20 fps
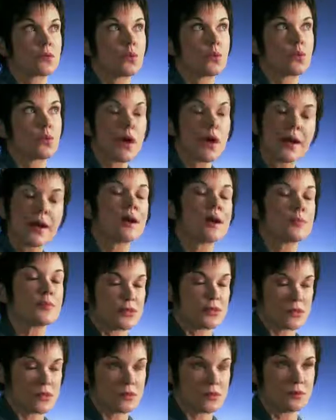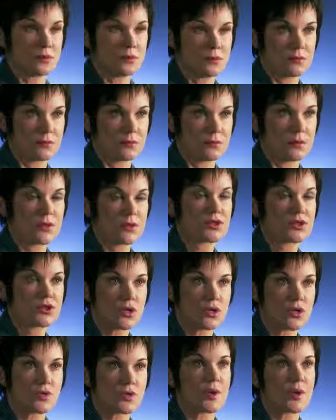What happened? Let's
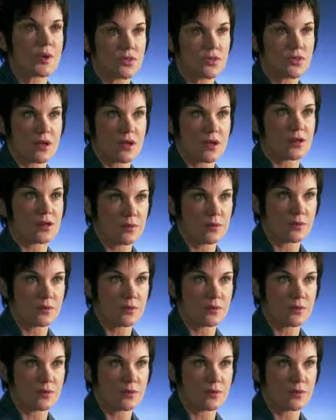talk about that.